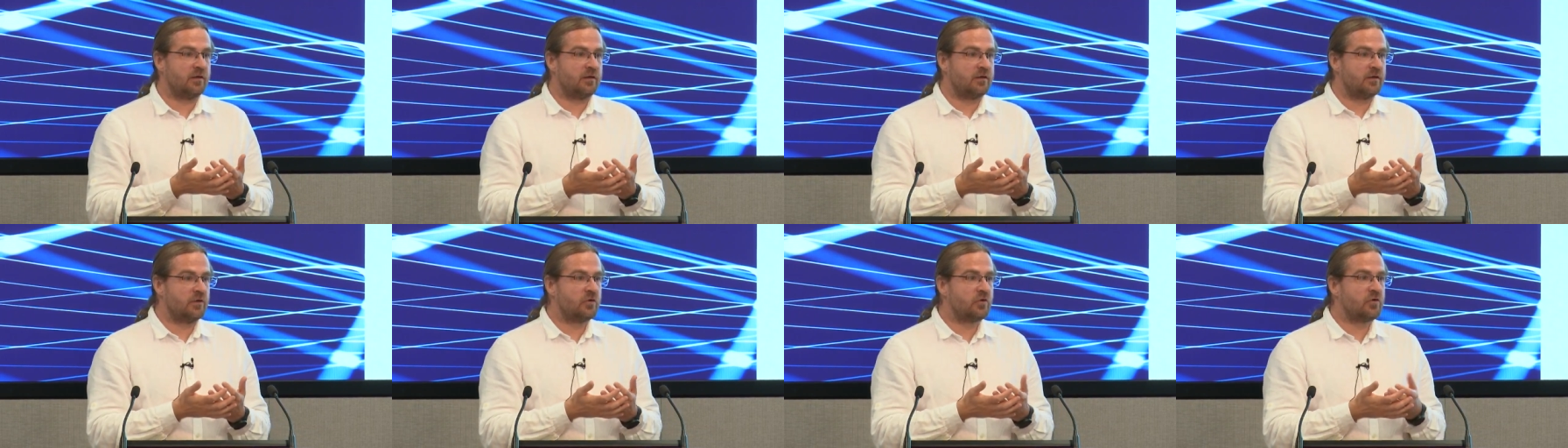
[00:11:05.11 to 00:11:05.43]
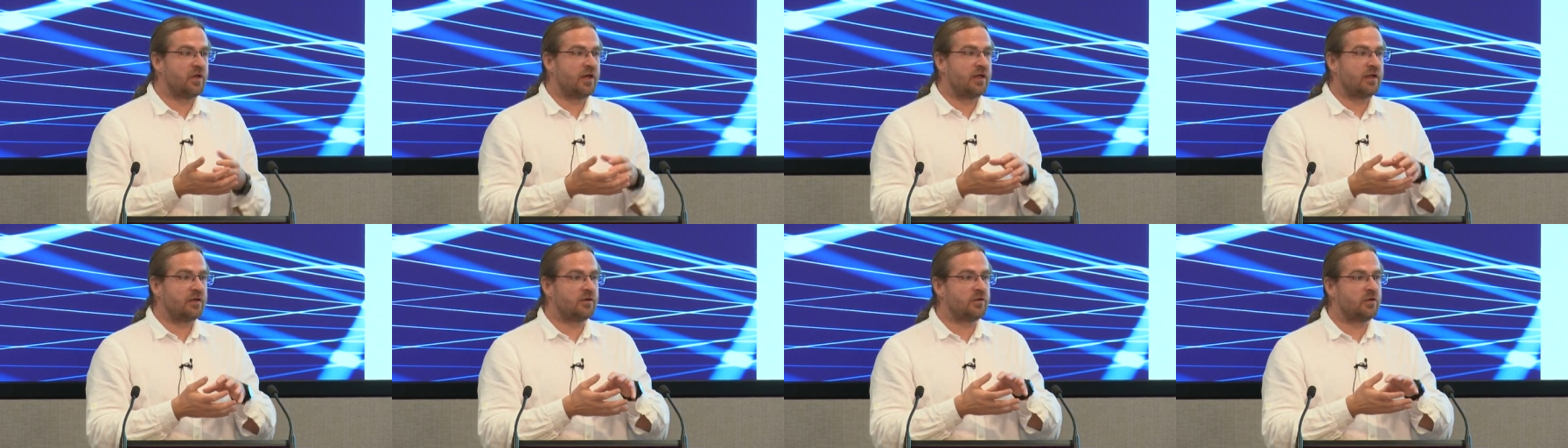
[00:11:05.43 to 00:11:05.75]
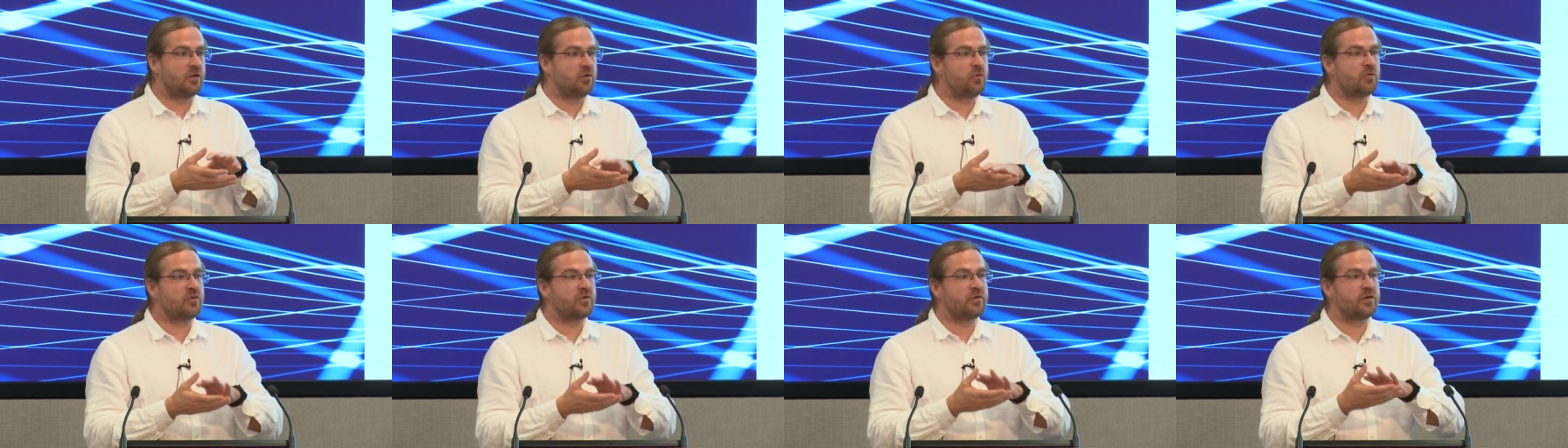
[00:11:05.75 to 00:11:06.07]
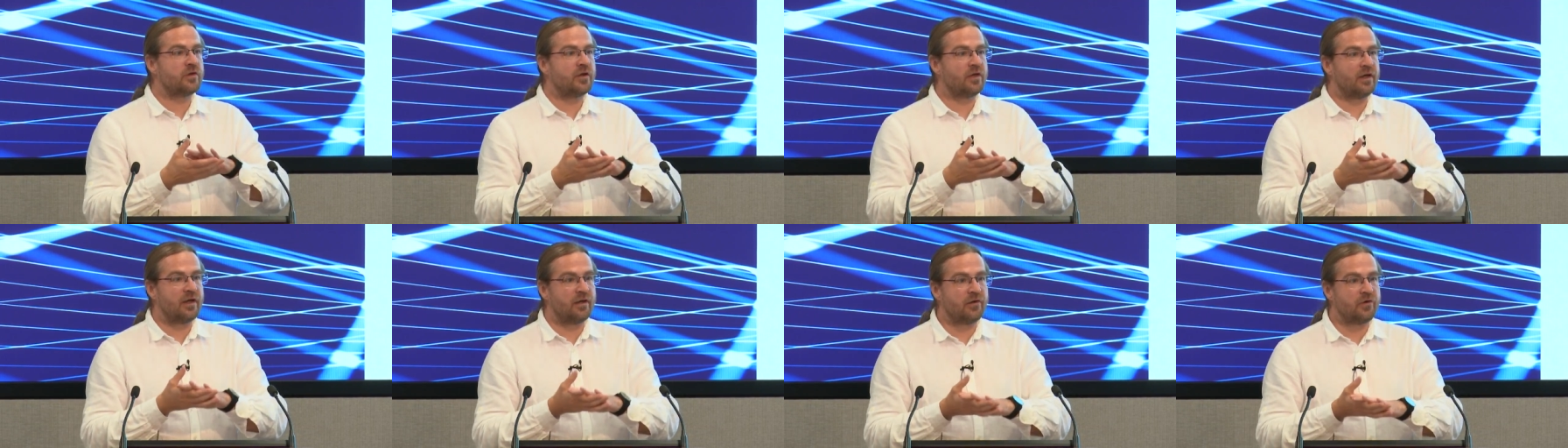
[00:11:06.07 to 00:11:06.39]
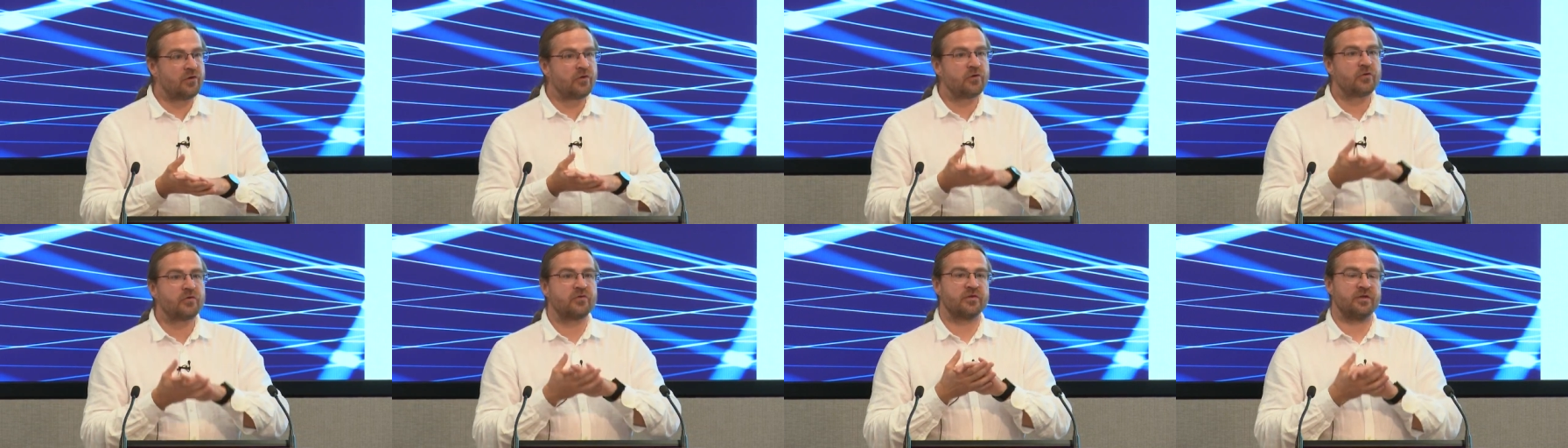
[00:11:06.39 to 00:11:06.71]
you can use
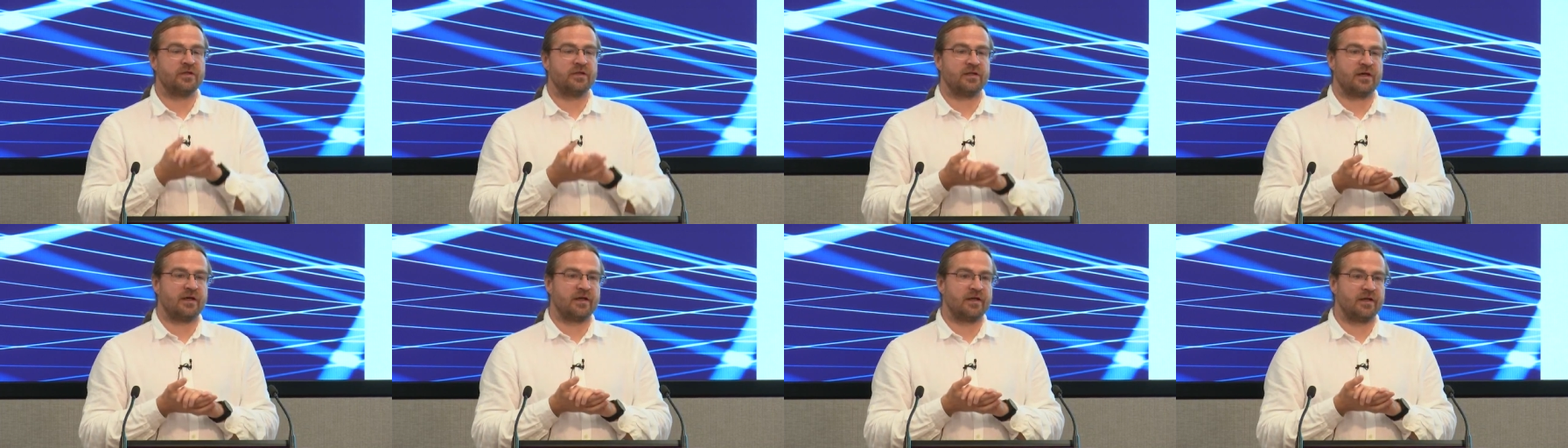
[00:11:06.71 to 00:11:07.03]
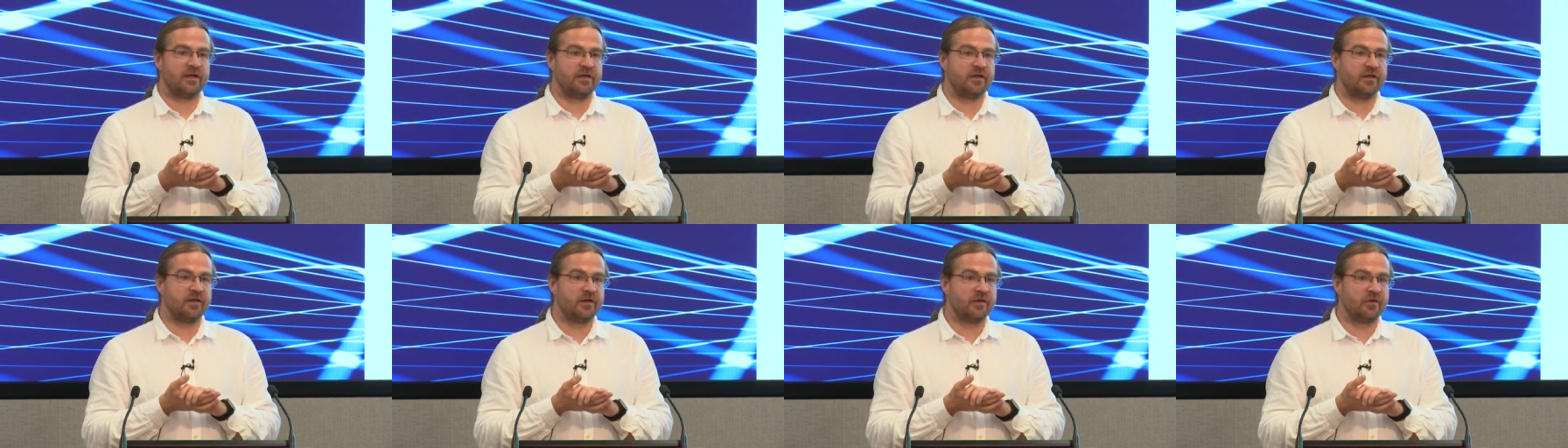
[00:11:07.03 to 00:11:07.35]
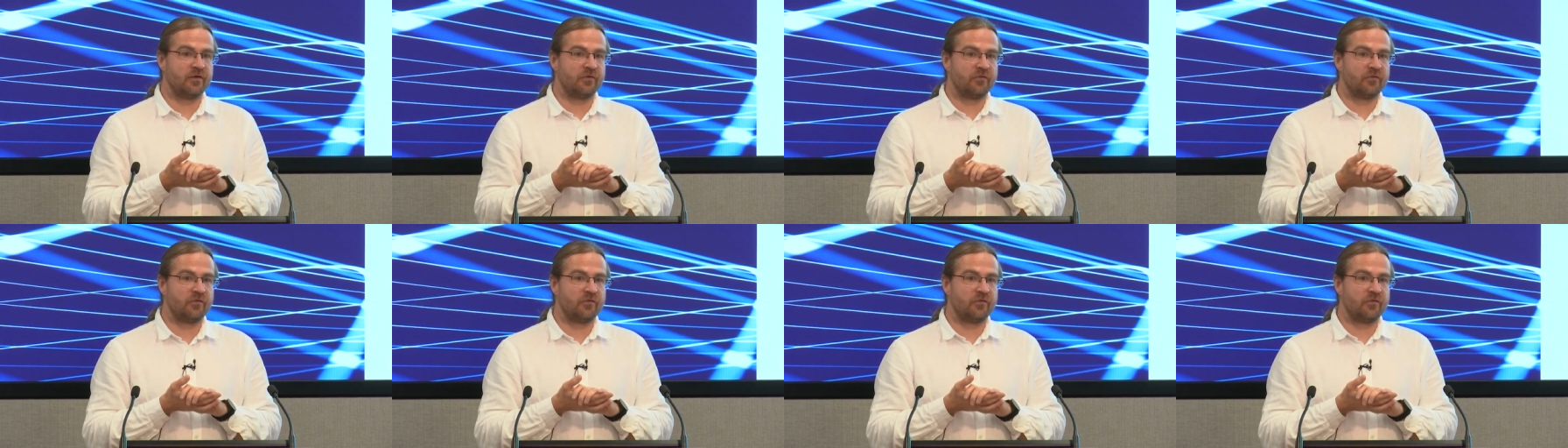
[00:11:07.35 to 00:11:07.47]
a CNI